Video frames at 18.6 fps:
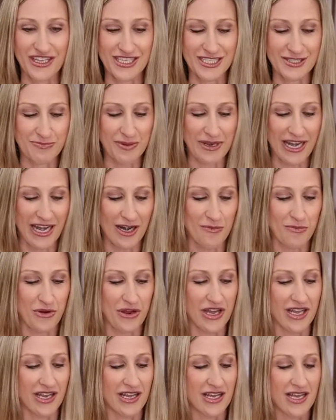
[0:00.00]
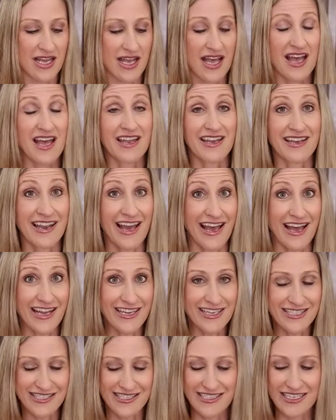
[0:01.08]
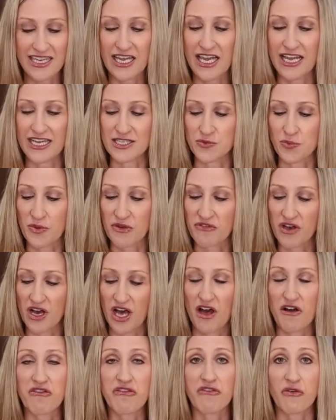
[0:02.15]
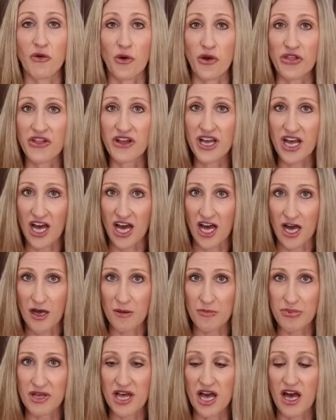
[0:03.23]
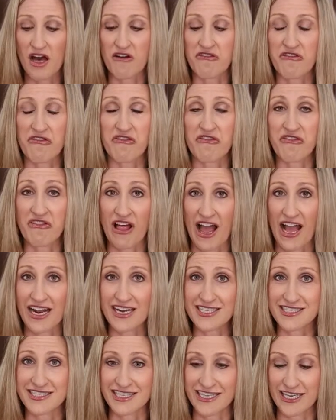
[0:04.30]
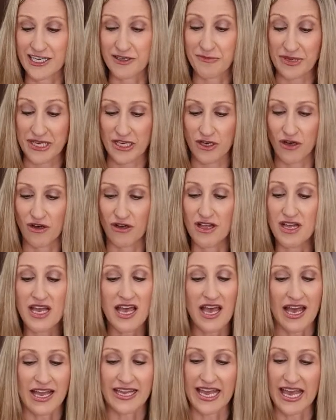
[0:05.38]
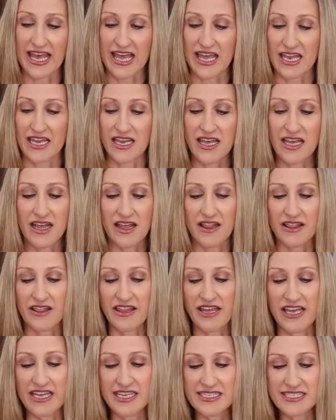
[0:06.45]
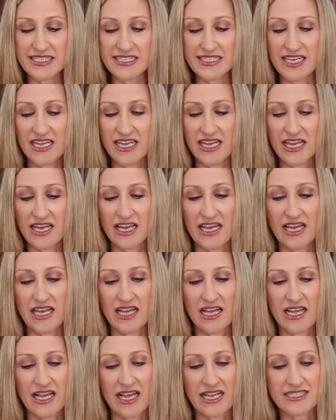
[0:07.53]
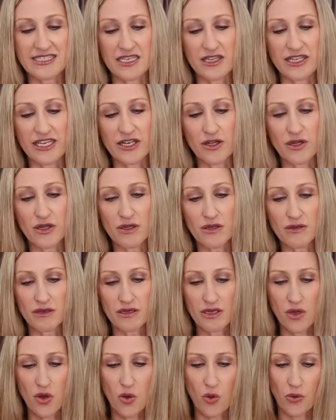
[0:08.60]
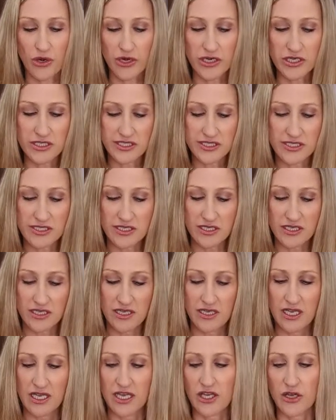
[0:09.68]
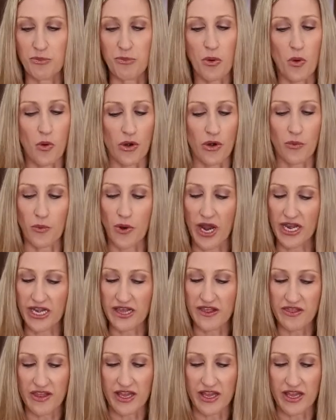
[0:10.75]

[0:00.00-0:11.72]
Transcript: this banana bread. Next is we've got 1/4 cup of flaxseed meal. Again, it's a little coarse. You pour it right in